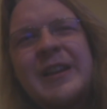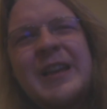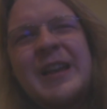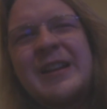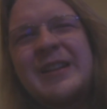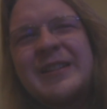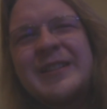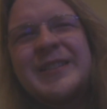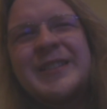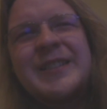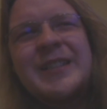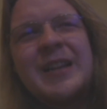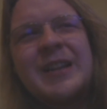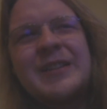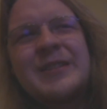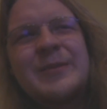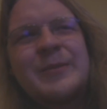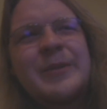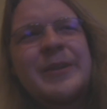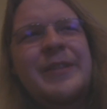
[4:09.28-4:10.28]
kind of
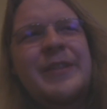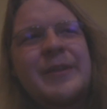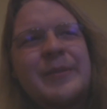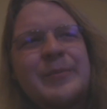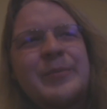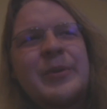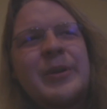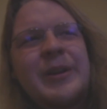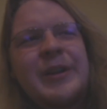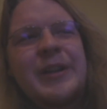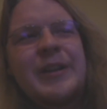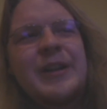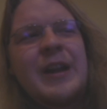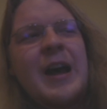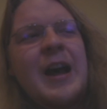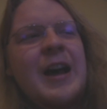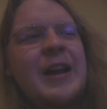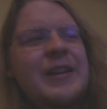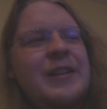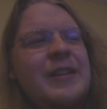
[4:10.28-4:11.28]
sucks with putting in
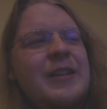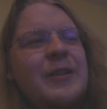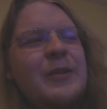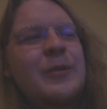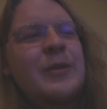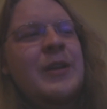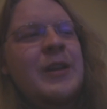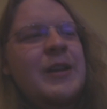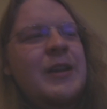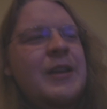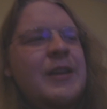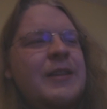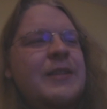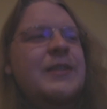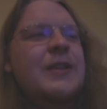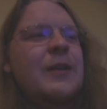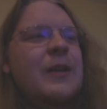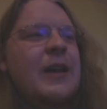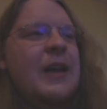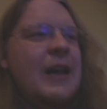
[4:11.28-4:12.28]
audio,
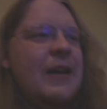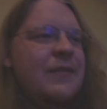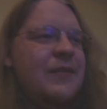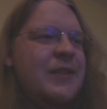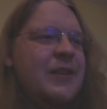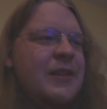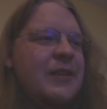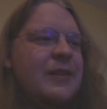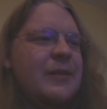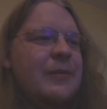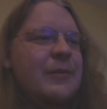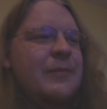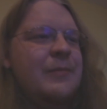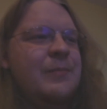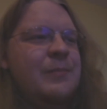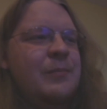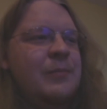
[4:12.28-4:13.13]
so I have to